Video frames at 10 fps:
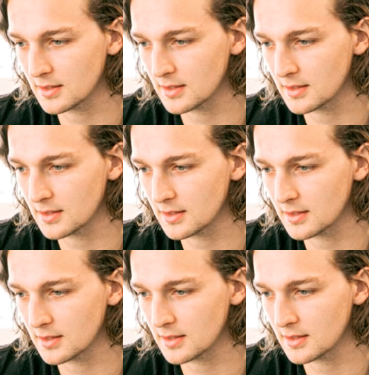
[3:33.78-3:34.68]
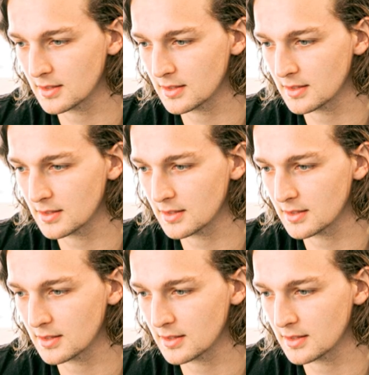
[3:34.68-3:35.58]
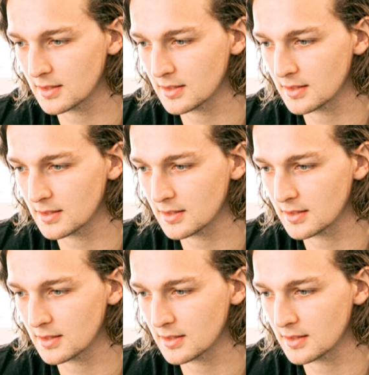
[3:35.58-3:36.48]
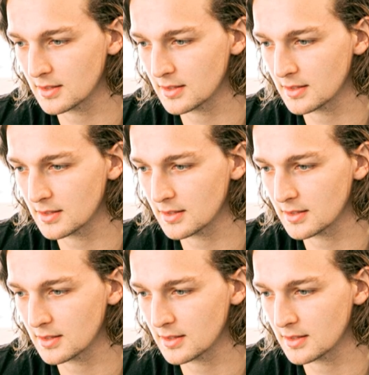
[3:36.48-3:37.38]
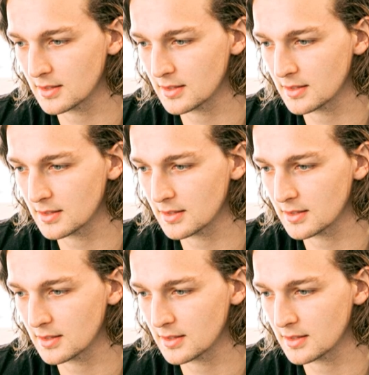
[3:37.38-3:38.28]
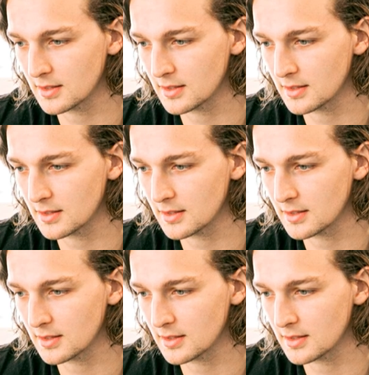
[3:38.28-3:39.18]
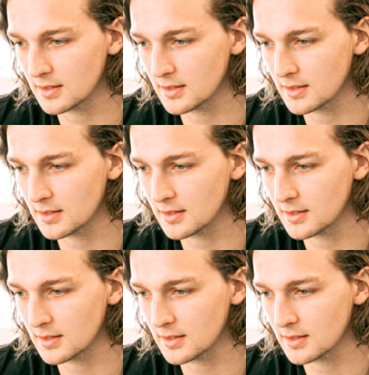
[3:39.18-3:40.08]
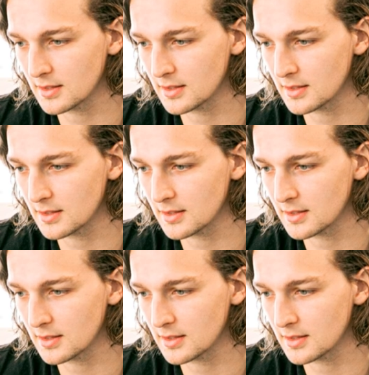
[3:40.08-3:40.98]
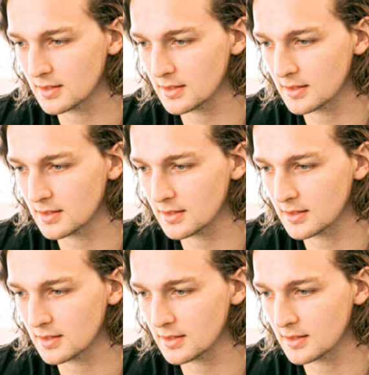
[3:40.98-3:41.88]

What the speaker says: (no lip movement)